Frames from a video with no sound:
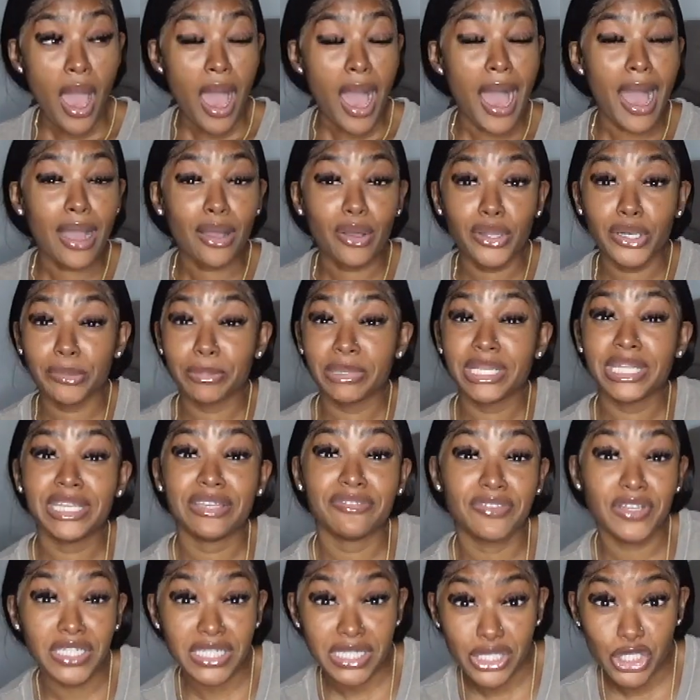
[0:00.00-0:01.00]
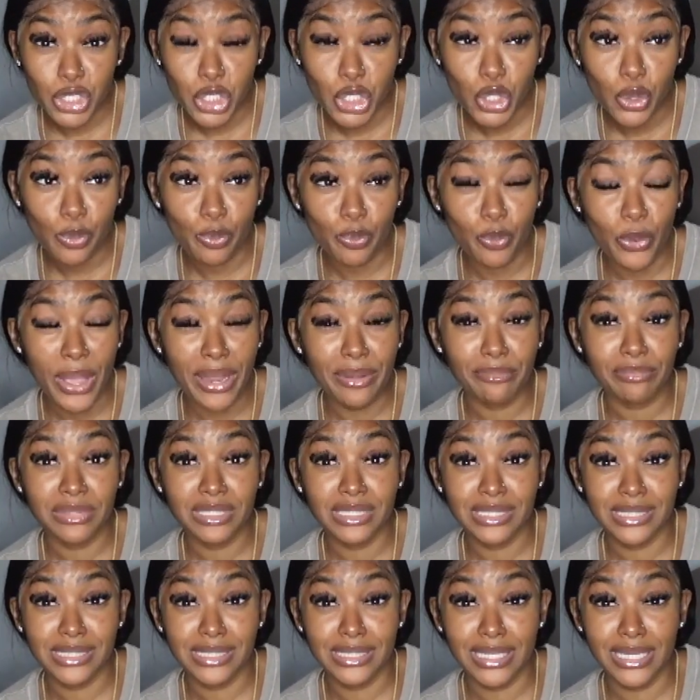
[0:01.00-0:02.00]
i couldn't believe it when i
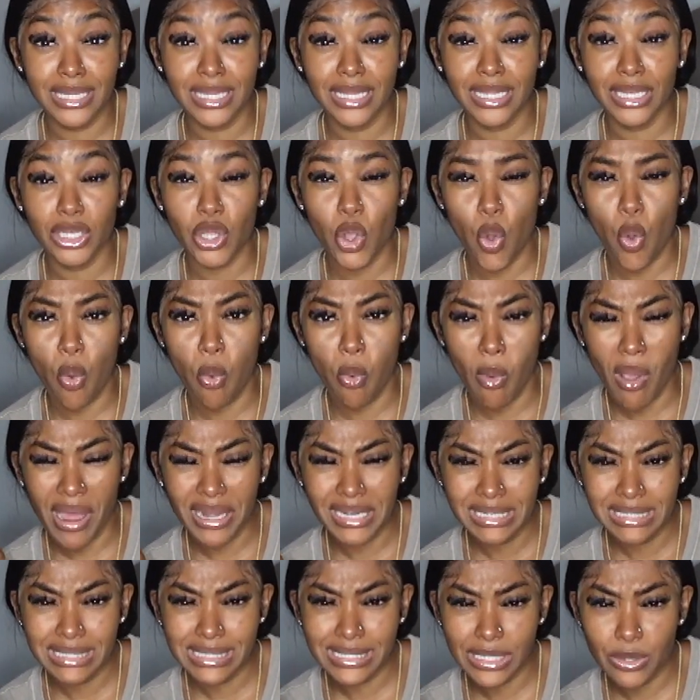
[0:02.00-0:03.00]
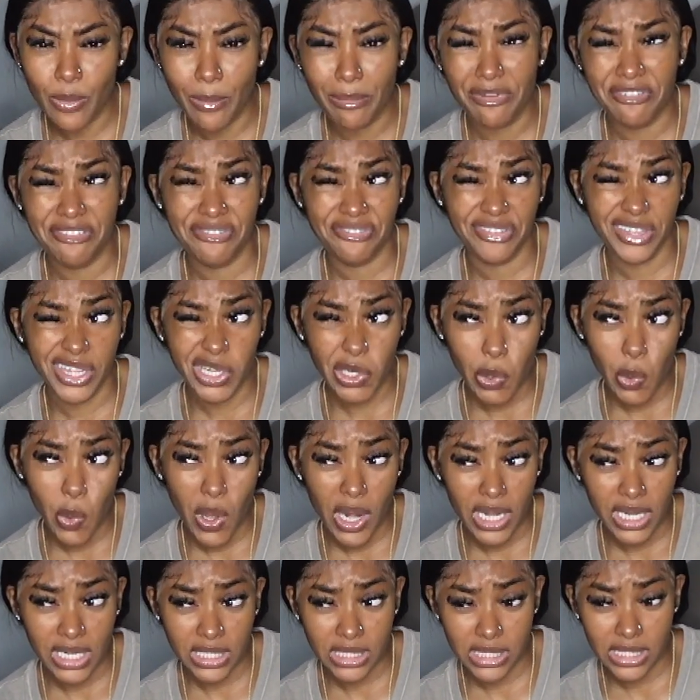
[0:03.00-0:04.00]
see the quality when i feel the
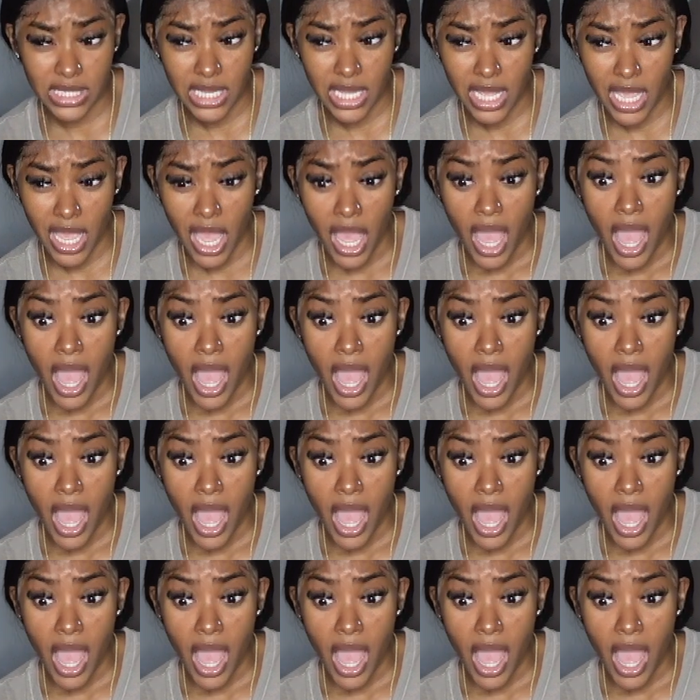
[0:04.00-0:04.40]
quality